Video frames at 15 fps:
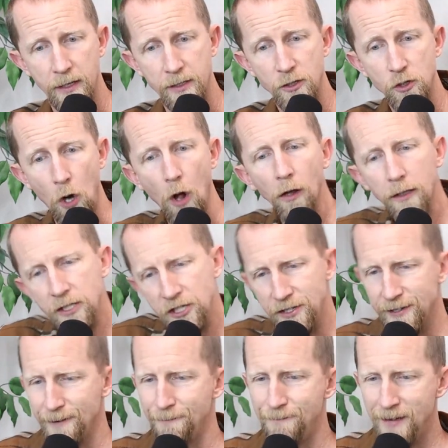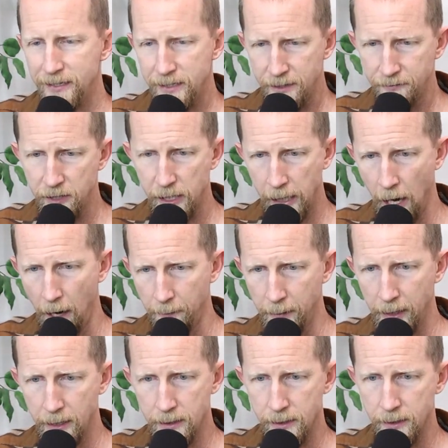Astrology is offensive to God
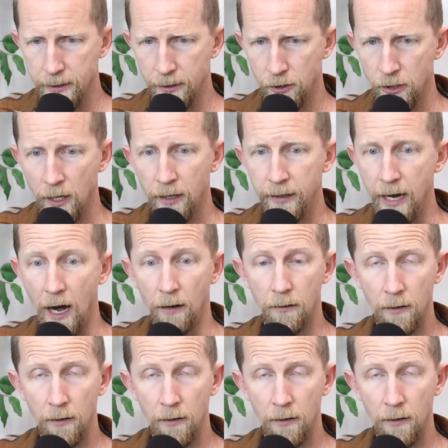because now,